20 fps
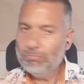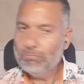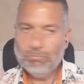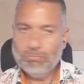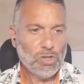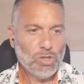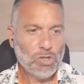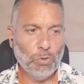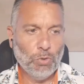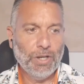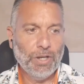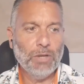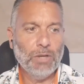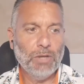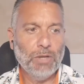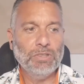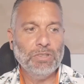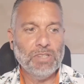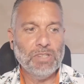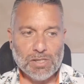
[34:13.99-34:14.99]
don't worry,
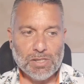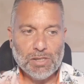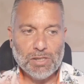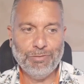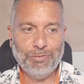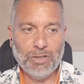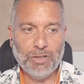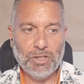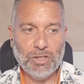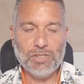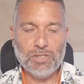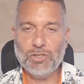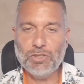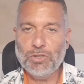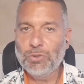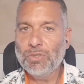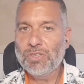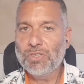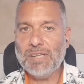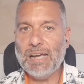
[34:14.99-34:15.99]
when the season finishes,
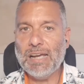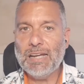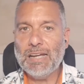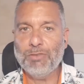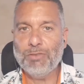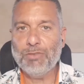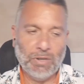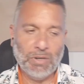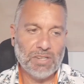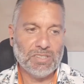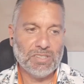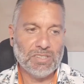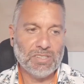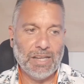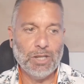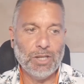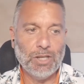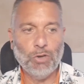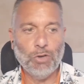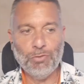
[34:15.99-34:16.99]
you decide if you want to
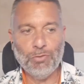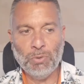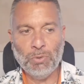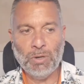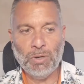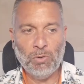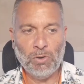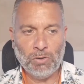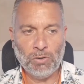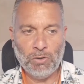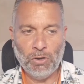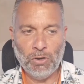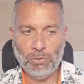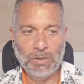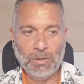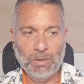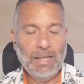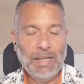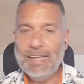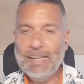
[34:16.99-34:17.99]
stay or if you want to go.
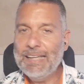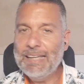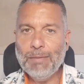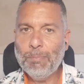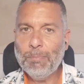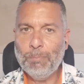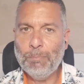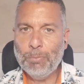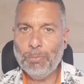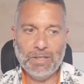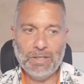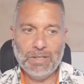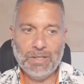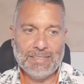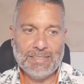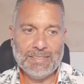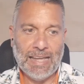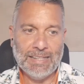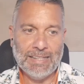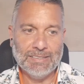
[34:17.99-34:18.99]
He never put it a
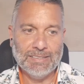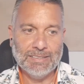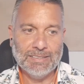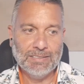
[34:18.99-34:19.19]
date.